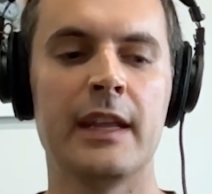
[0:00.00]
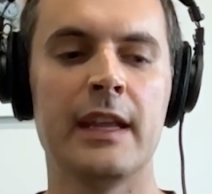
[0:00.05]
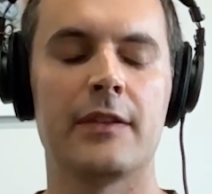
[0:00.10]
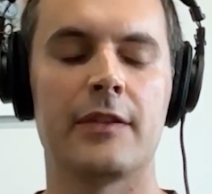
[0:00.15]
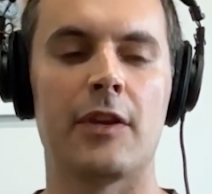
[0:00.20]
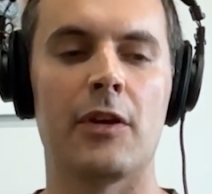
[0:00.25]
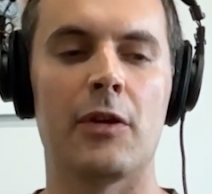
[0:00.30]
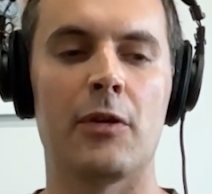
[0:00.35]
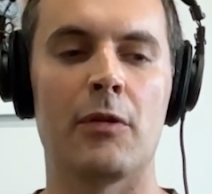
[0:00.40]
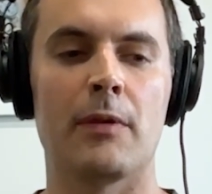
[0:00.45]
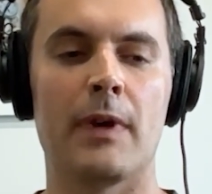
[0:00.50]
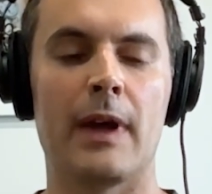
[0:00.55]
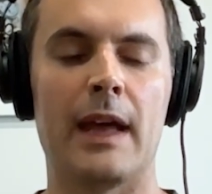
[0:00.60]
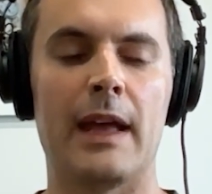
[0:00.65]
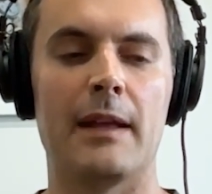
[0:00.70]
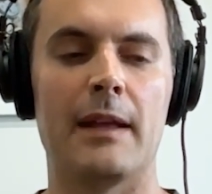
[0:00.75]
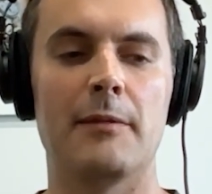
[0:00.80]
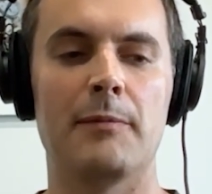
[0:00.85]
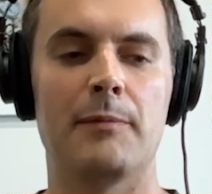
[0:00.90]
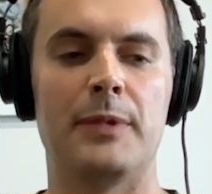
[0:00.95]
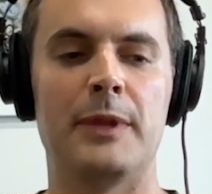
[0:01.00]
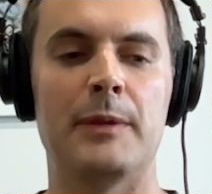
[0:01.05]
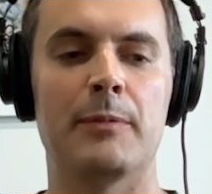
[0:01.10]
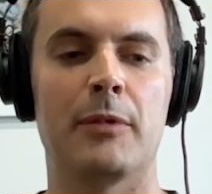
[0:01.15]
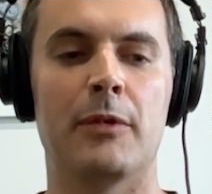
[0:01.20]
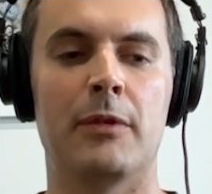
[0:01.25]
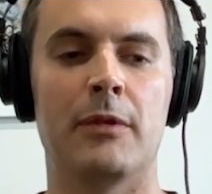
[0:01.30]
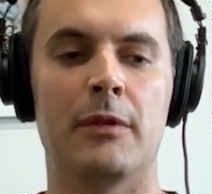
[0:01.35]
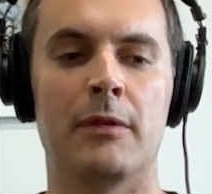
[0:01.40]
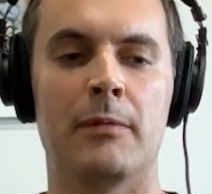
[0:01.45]
So
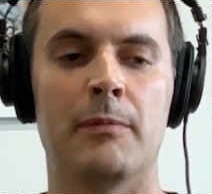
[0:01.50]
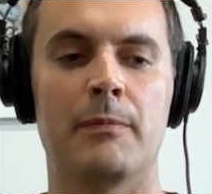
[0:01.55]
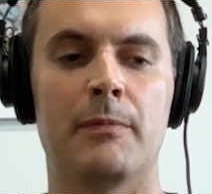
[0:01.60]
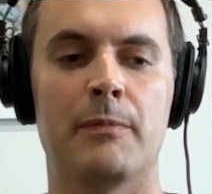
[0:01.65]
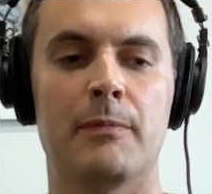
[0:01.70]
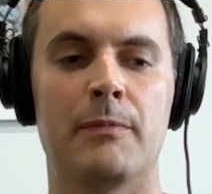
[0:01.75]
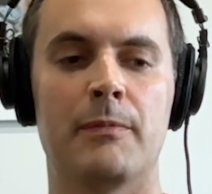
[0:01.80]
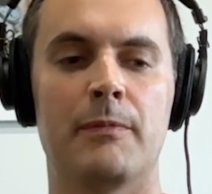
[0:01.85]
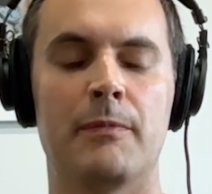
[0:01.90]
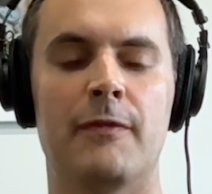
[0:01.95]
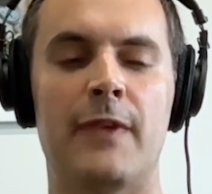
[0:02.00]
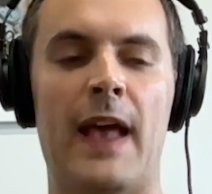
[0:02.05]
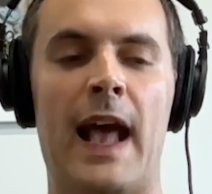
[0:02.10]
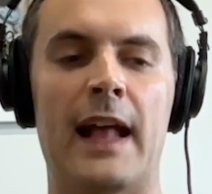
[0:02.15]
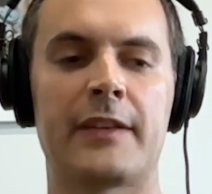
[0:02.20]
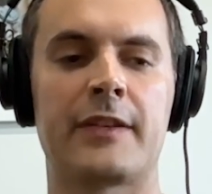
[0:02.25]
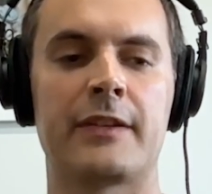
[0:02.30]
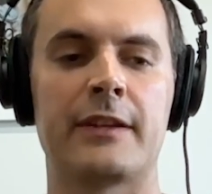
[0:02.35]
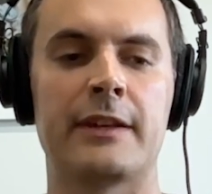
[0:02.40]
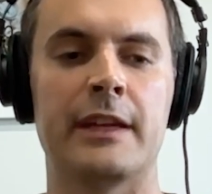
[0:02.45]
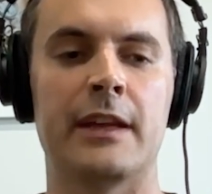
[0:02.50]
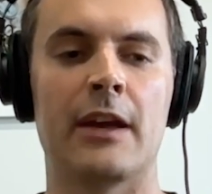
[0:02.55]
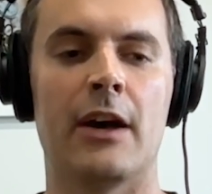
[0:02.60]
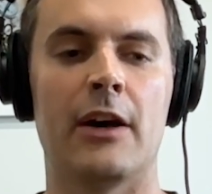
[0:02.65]
people vastly